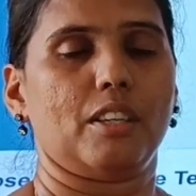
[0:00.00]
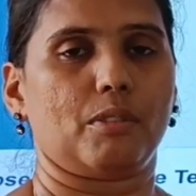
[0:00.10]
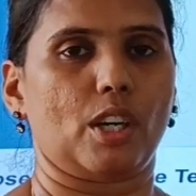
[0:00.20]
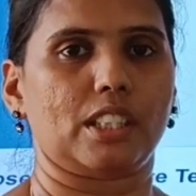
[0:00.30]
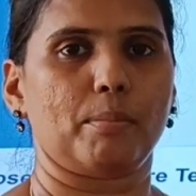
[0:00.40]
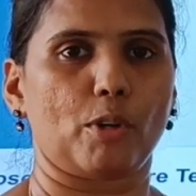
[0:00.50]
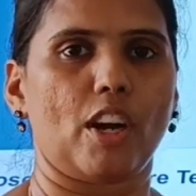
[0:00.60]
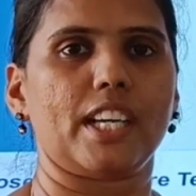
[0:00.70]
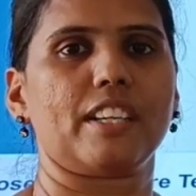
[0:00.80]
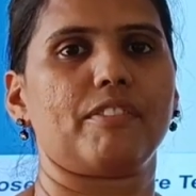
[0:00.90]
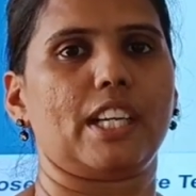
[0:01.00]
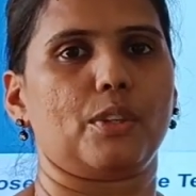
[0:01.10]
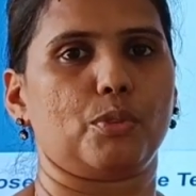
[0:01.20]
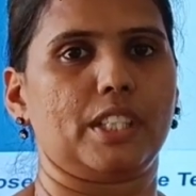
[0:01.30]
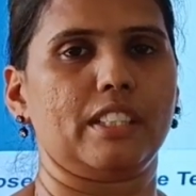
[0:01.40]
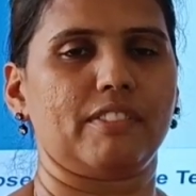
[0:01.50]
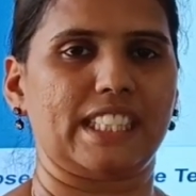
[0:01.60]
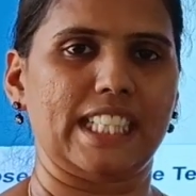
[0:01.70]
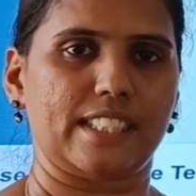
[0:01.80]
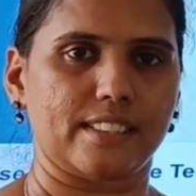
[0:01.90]
what the product we are doing,
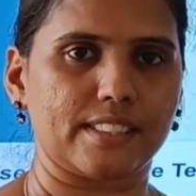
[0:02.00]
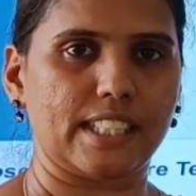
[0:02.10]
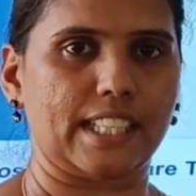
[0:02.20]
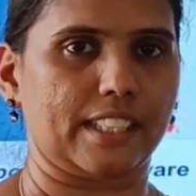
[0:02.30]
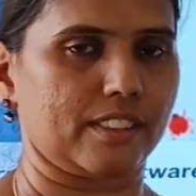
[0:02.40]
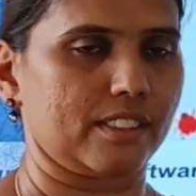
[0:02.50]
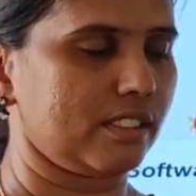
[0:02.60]
whether it is correct.